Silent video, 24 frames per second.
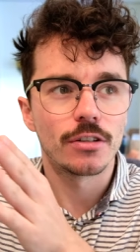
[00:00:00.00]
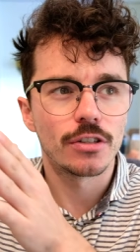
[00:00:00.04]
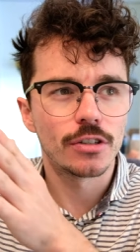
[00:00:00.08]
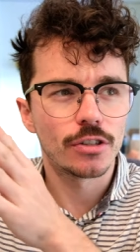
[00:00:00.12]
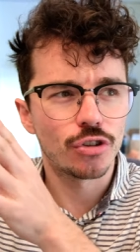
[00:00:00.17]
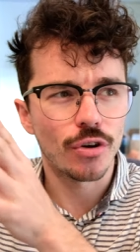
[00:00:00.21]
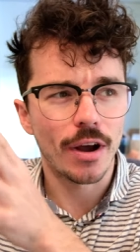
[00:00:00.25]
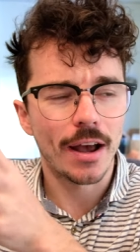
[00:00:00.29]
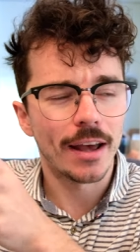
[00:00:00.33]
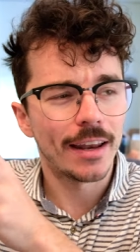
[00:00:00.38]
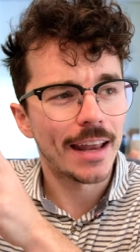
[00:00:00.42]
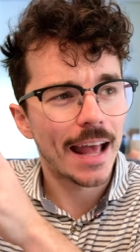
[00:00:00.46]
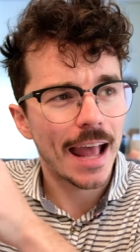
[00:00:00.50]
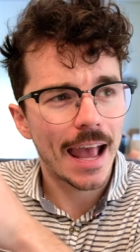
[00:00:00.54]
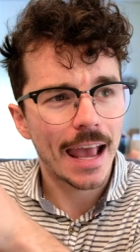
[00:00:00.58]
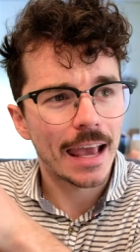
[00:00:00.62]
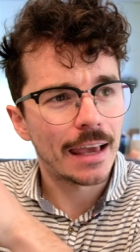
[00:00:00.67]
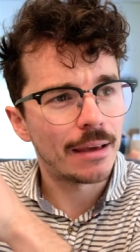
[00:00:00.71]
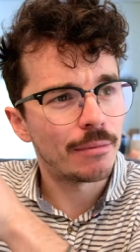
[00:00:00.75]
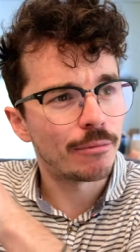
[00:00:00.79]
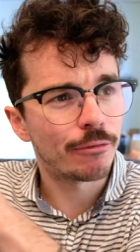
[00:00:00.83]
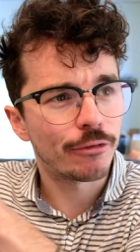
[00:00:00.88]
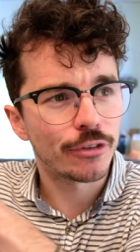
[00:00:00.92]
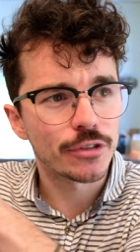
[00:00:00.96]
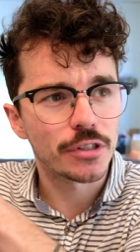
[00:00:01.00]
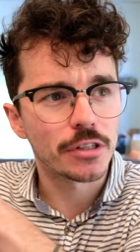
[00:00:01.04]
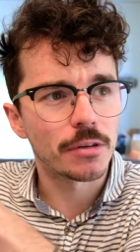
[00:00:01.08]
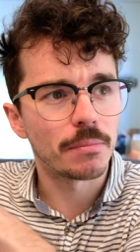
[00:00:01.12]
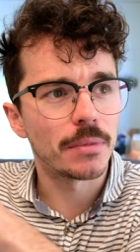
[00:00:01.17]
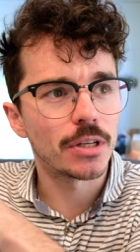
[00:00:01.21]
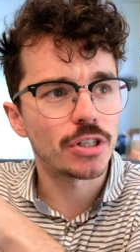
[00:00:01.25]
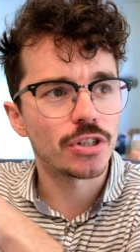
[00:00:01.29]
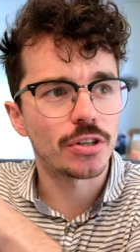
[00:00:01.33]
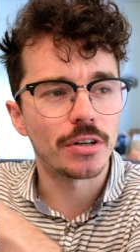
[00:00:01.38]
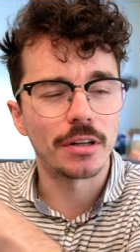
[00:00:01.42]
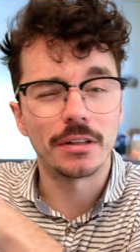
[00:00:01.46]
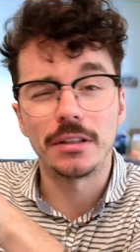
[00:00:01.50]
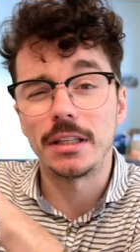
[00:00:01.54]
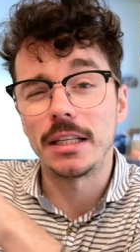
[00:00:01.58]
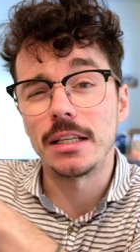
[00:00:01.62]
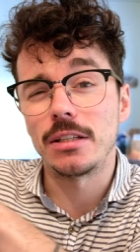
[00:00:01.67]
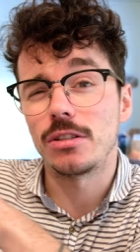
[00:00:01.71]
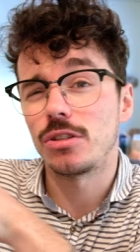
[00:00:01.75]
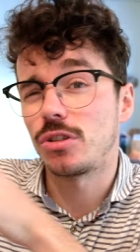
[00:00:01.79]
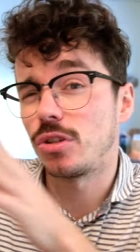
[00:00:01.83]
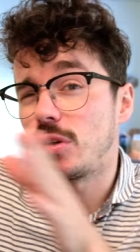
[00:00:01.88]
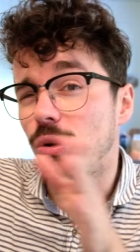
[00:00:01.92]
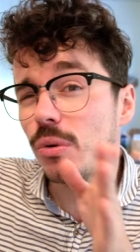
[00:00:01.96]
trying to aim for submission at
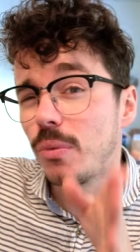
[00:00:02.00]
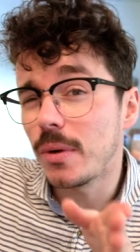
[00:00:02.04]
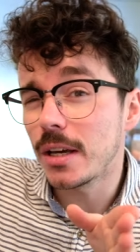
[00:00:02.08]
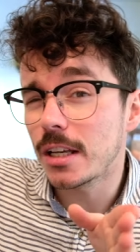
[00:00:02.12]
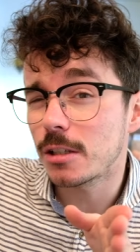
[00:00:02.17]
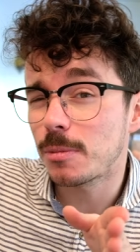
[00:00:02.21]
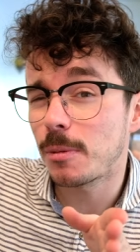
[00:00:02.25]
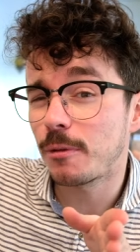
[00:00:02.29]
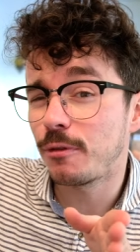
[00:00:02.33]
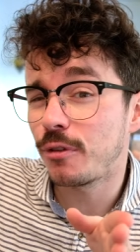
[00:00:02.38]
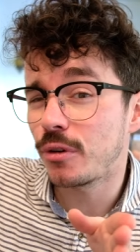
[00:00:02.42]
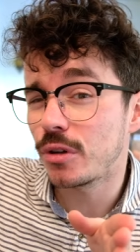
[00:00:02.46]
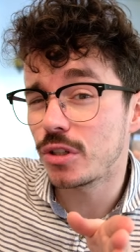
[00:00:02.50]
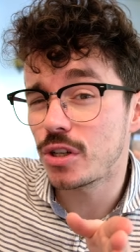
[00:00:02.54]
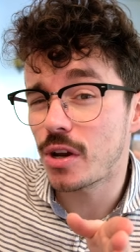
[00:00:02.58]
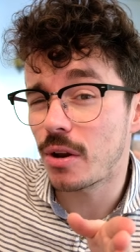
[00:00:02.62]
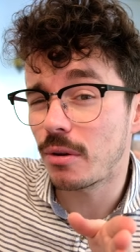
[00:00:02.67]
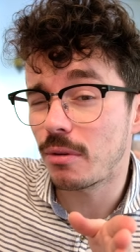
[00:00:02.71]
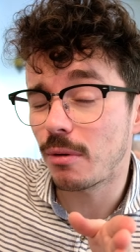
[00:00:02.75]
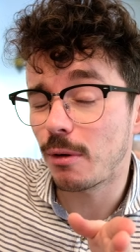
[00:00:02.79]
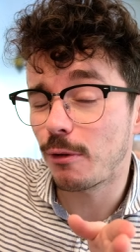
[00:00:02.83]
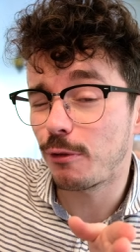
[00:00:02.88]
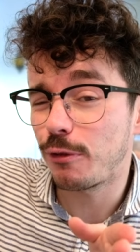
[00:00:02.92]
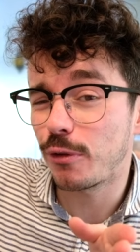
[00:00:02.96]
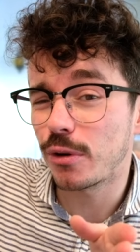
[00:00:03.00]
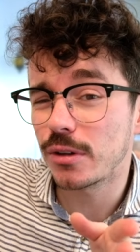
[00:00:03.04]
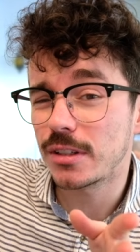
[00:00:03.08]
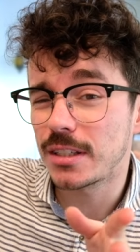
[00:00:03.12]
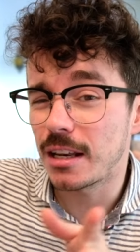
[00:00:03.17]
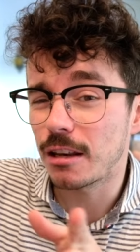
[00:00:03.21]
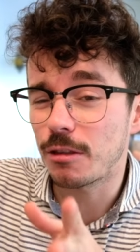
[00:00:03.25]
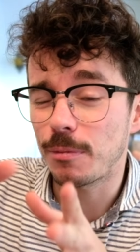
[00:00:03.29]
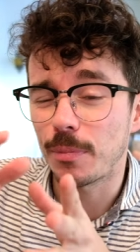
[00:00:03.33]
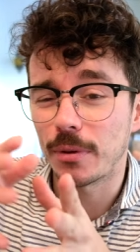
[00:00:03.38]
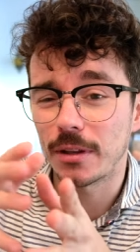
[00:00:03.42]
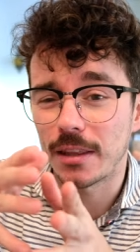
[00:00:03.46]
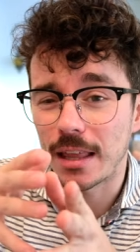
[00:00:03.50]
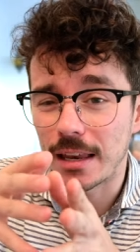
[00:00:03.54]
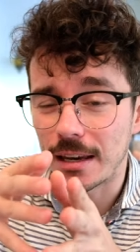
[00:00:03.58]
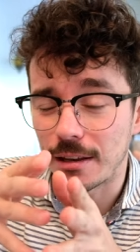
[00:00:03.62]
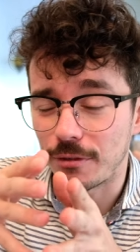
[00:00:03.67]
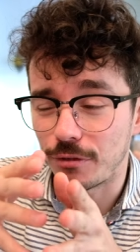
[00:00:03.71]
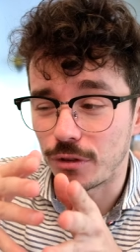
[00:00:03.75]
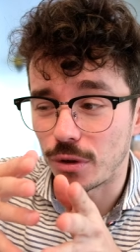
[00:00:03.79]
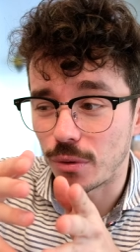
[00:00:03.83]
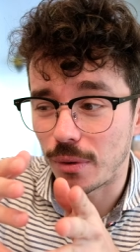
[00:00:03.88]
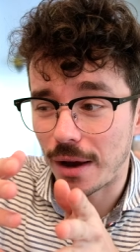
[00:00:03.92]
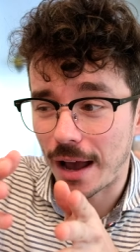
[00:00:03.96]
least 2 weeks before January 14th, but then
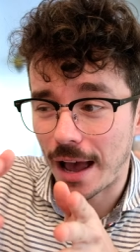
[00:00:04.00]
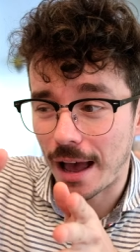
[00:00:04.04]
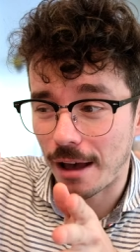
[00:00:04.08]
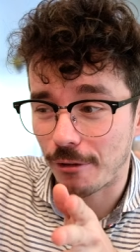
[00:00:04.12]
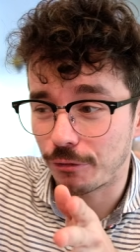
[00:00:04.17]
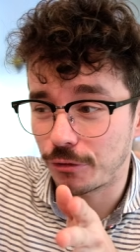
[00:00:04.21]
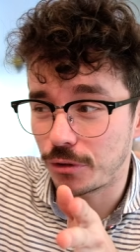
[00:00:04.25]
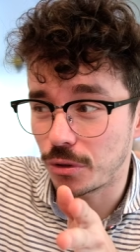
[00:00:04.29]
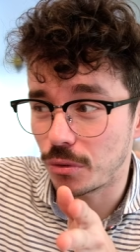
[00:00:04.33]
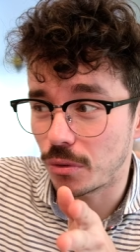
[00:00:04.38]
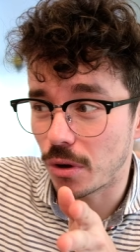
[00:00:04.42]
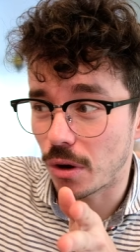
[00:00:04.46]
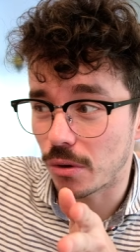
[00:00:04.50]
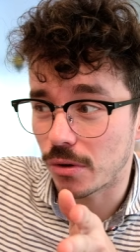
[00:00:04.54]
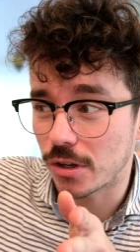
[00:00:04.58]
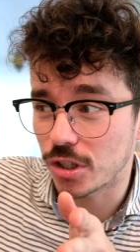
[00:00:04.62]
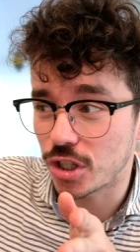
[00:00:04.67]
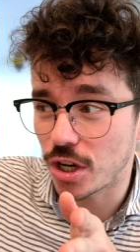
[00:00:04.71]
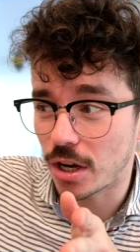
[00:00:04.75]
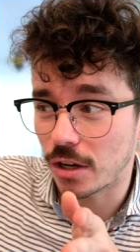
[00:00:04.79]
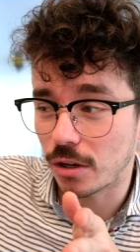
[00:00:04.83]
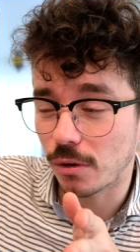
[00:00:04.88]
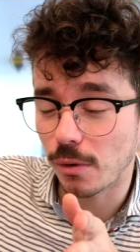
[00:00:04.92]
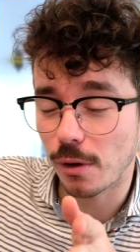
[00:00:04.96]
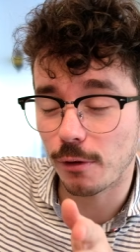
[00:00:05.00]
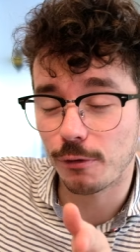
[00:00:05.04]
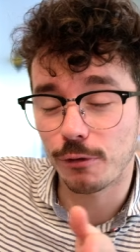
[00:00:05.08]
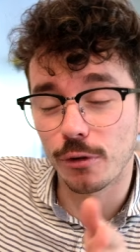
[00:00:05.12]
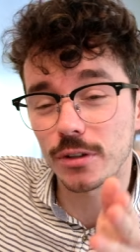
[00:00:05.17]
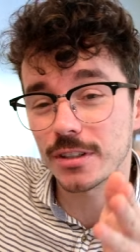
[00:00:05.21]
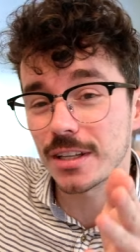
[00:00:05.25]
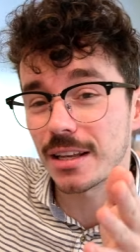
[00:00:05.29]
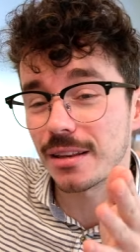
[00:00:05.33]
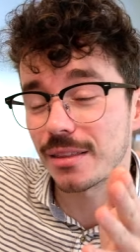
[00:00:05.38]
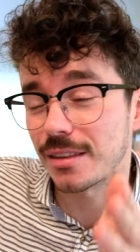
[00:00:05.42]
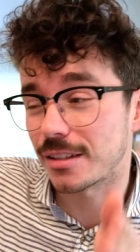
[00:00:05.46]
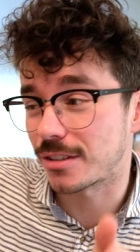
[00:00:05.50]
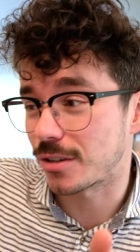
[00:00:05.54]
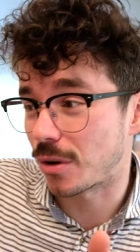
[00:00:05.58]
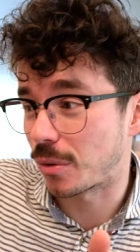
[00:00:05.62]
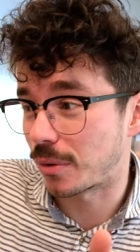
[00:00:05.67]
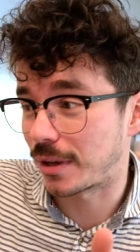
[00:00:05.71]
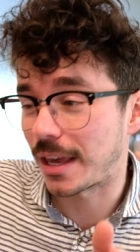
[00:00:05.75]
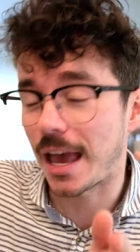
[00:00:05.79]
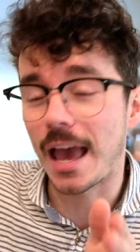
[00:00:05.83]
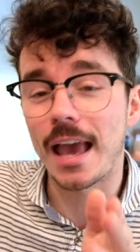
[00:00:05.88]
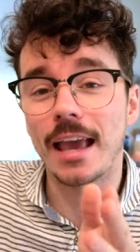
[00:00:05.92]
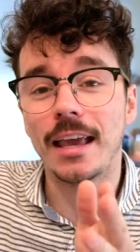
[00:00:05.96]
if you have to go to January 14th, it's
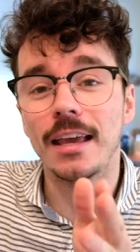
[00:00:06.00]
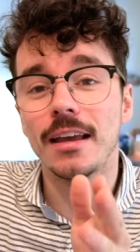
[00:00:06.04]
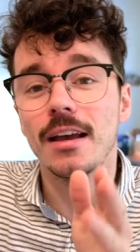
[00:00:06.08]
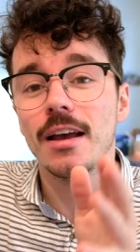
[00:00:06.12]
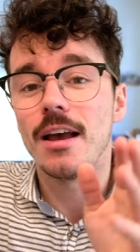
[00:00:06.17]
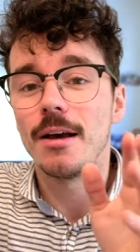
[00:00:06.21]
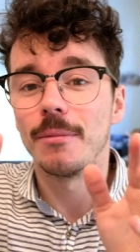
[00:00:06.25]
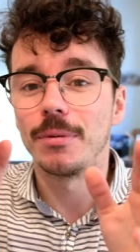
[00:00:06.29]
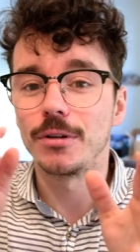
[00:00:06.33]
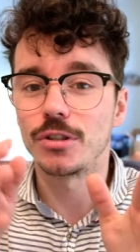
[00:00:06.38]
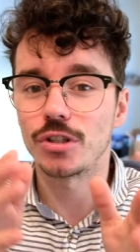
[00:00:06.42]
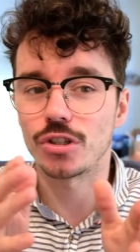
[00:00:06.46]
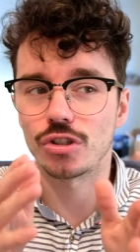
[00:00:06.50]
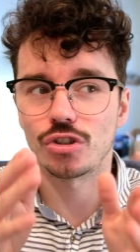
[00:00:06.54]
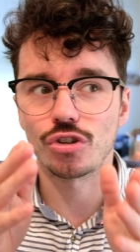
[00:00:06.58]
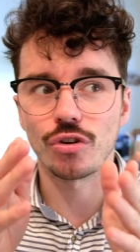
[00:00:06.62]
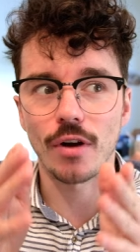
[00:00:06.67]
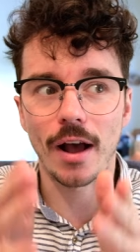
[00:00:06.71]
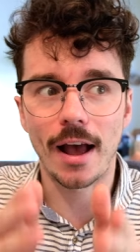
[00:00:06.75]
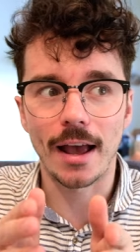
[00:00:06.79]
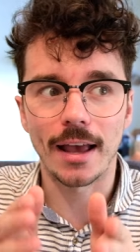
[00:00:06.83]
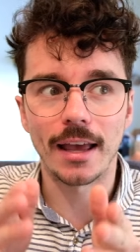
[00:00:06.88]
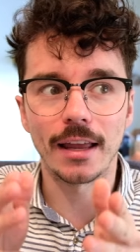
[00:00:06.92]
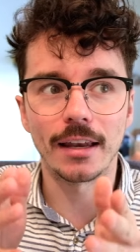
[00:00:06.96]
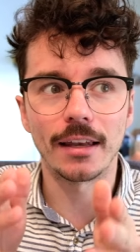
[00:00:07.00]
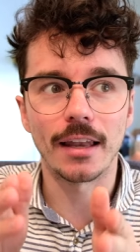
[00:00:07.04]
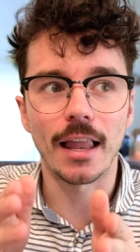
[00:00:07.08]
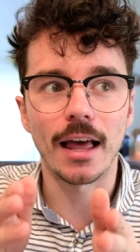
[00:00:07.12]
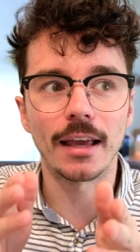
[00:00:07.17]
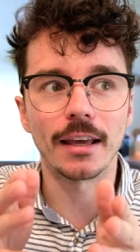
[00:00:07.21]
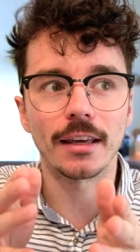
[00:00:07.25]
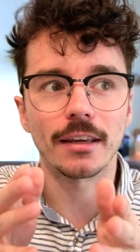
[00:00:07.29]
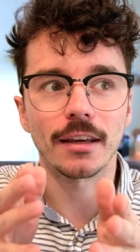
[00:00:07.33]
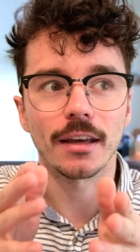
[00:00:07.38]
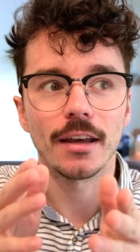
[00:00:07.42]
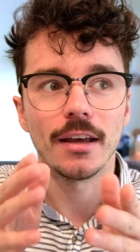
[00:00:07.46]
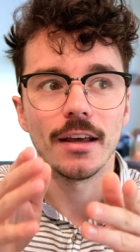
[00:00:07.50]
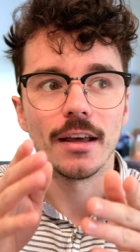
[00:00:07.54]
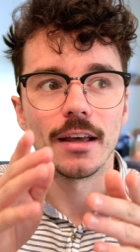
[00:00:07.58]
okay, but just try and, like,